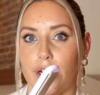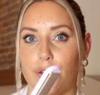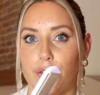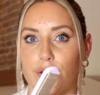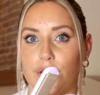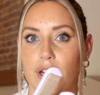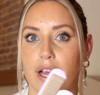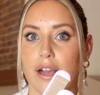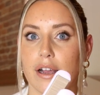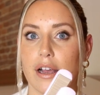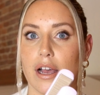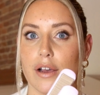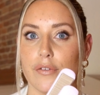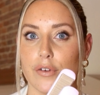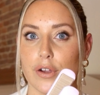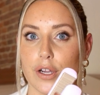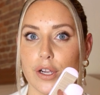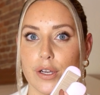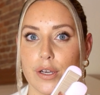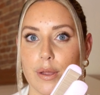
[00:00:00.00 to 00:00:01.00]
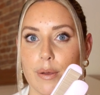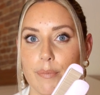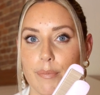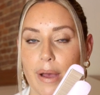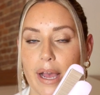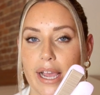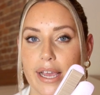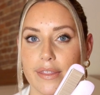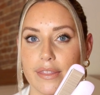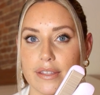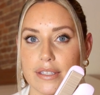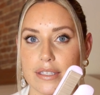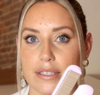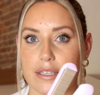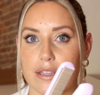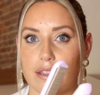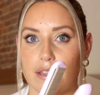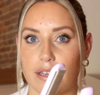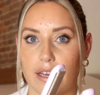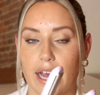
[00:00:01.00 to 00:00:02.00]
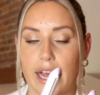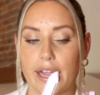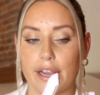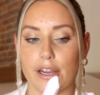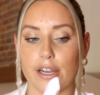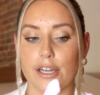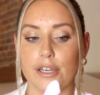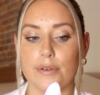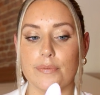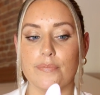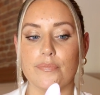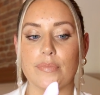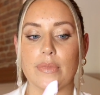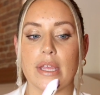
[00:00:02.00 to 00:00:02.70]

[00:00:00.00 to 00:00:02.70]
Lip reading: They're not covered by the iron.